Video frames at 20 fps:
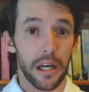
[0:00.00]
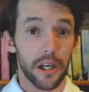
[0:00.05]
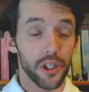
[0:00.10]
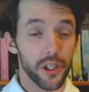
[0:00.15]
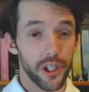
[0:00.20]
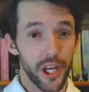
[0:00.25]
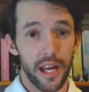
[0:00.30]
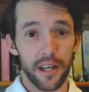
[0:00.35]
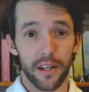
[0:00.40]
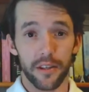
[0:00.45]

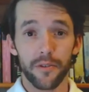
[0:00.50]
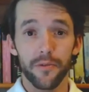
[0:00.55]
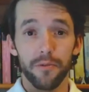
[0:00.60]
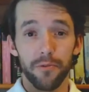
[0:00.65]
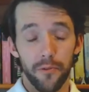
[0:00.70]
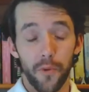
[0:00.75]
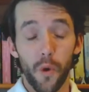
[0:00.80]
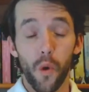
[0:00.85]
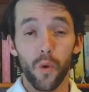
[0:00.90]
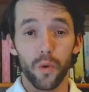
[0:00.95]
Shallan
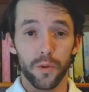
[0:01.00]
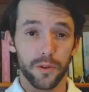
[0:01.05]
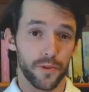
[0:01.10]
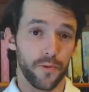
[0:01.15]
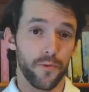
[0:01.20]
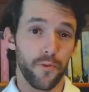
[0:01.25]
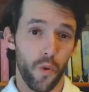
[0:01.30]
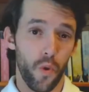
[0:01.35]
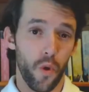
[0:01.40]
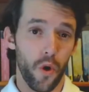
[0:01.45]
falls
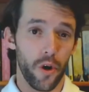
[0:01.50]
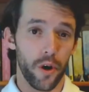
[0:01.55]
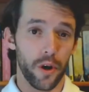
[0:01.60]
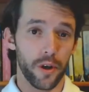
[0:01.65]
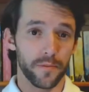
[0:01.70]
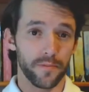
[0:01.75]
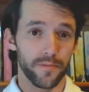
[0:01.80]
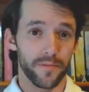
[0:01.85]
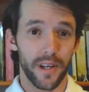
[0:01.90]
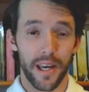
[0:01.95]

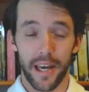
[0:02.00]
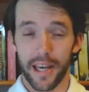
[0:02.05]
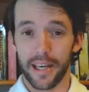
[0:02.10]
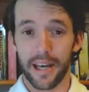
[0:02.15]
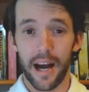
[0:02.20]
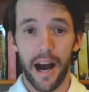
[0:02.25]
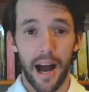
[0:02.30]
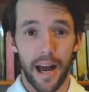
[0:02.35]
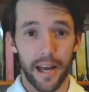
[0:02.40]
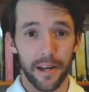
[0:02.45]
for a
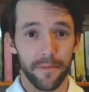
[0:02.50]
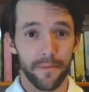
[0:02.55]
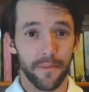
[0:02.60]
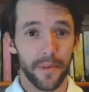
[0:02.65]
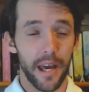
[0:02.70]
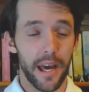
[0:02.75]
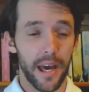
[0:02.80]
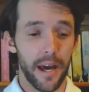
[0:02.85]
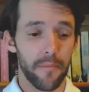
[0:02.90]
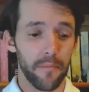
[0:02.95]
guy
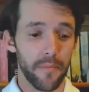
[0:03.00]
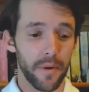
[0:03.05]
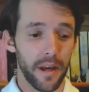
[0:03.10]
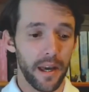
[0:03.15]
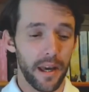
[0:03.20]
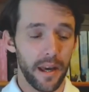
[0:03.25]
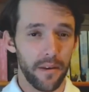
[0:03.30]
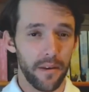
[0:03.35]
um,